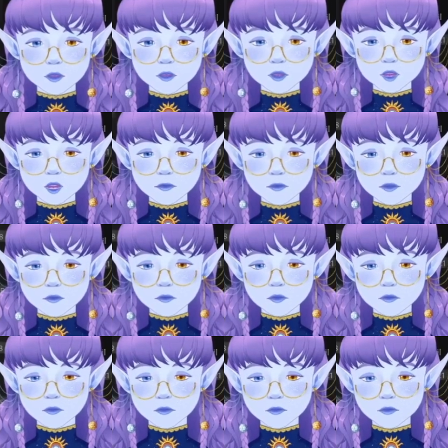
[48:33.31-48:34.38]
Oh no,
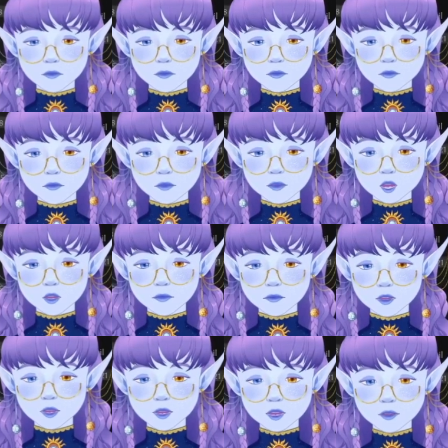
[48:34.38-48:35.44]
Karmani
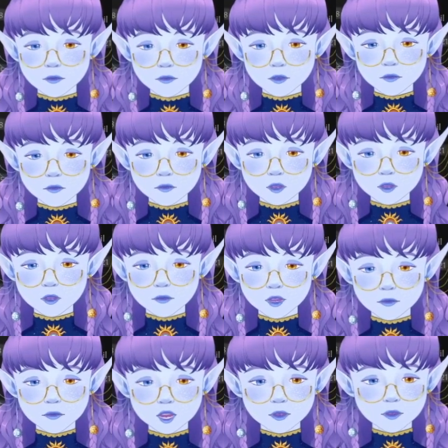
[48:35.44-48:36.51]
Kam is no longer my
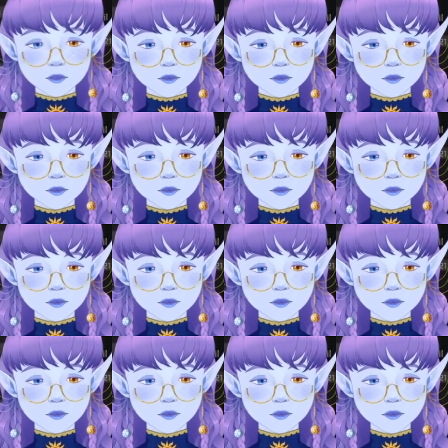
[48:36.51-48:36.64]
wet nurse.